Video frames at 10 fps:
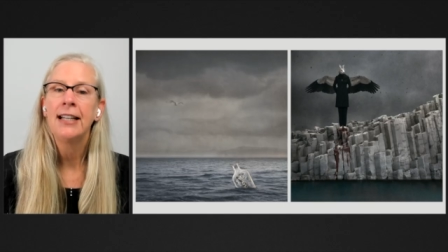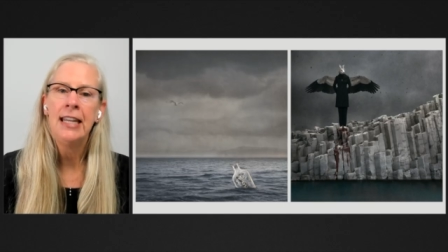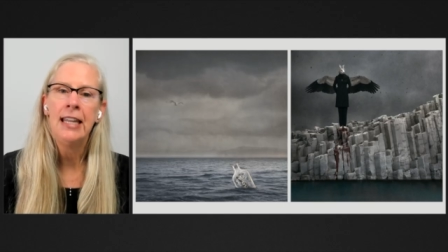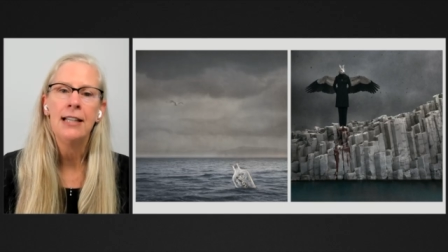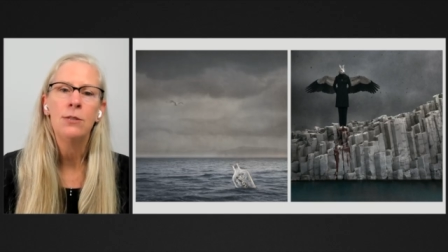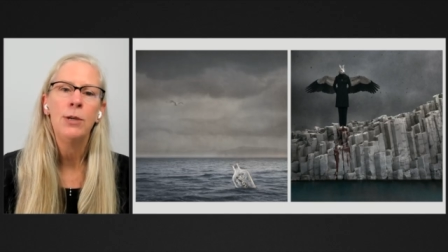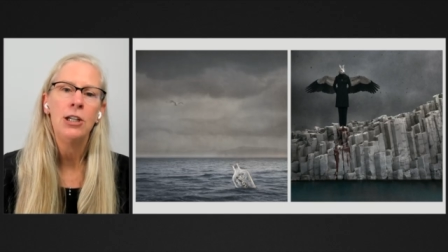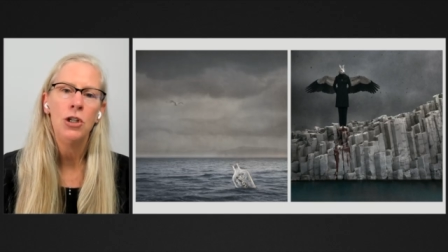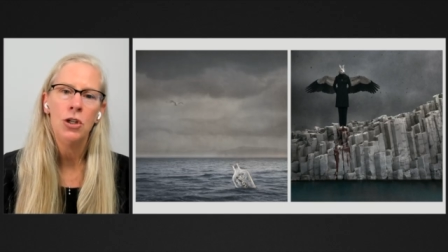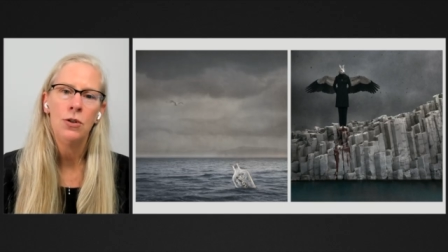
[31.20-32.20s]
techniques we
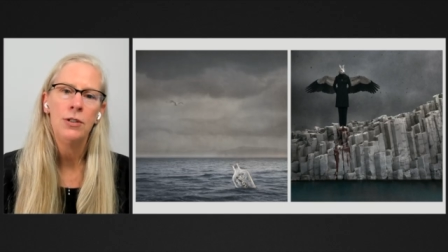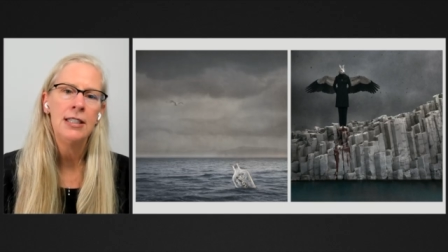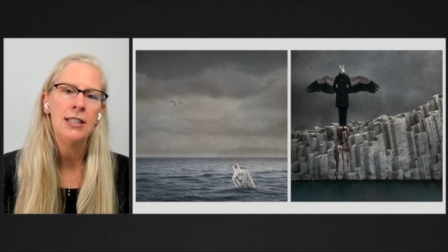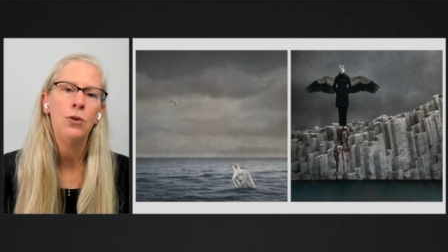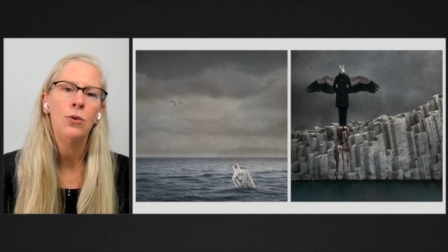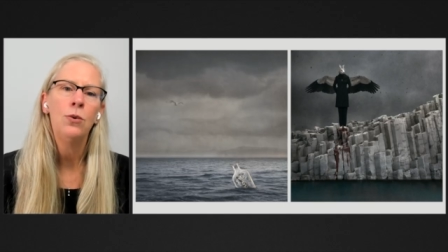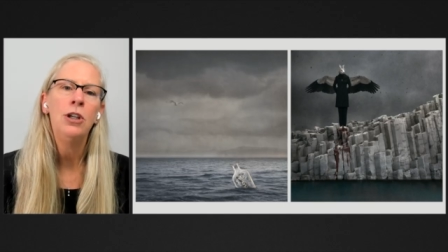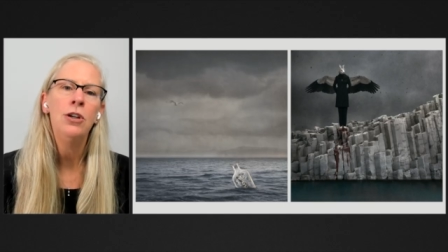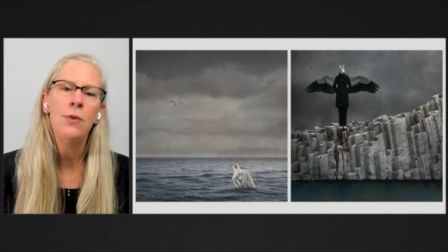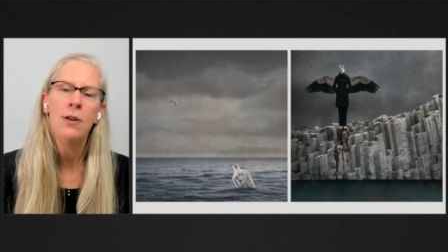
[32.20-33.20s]
can use to
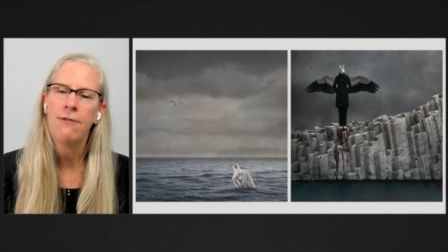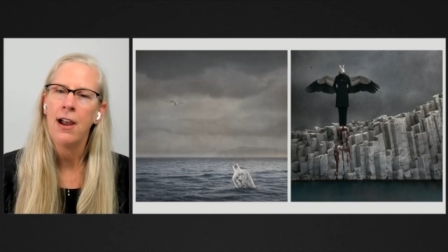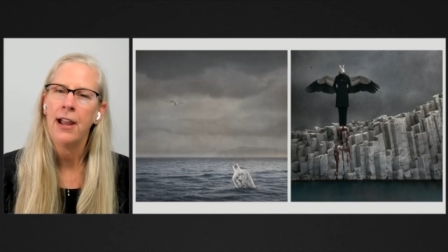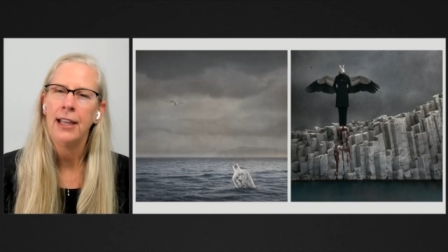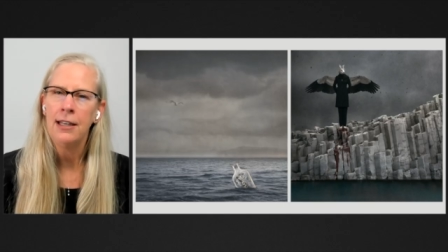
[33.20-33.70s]
unify